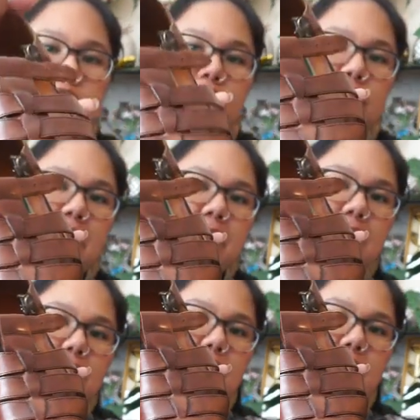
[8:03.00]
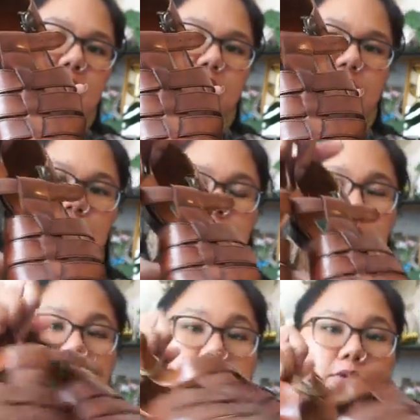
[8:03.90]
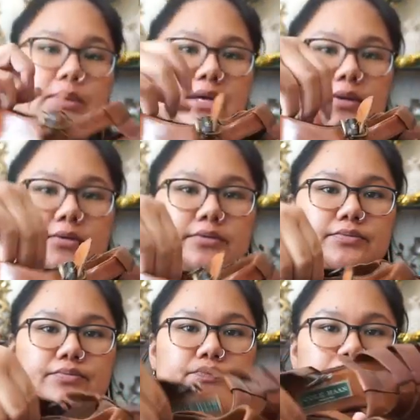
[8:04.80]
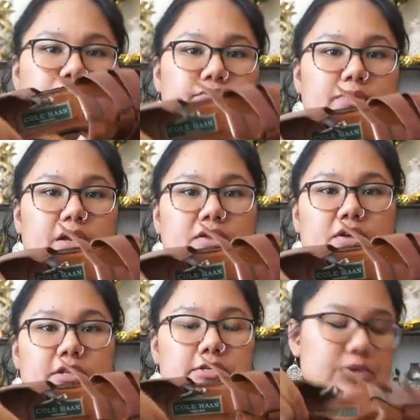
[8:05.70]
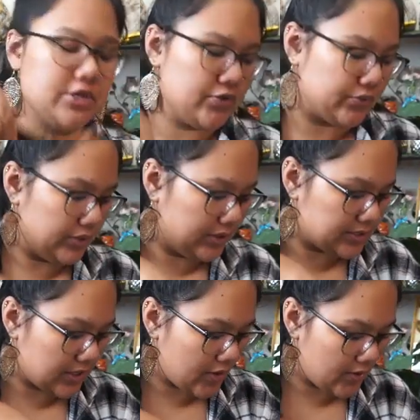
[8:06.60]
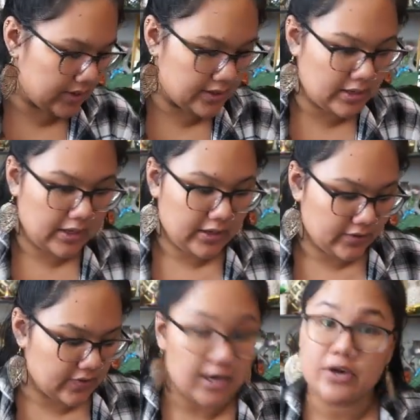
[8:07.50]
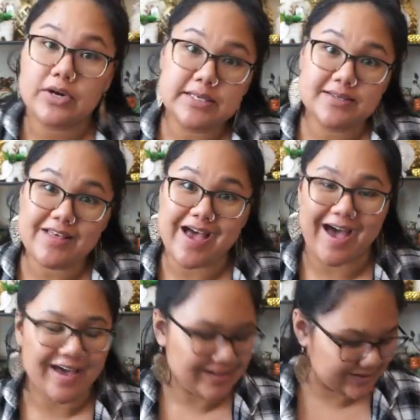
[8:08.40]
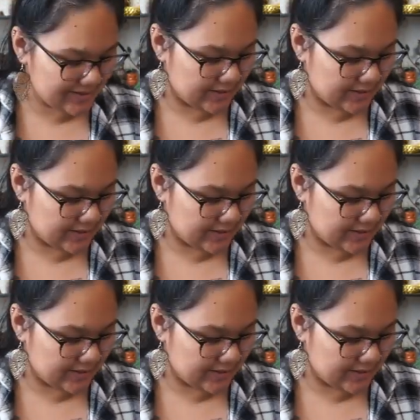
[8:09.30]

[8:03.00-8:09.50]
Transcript: to like condition it a little bit and I thought these were cute. So there is that.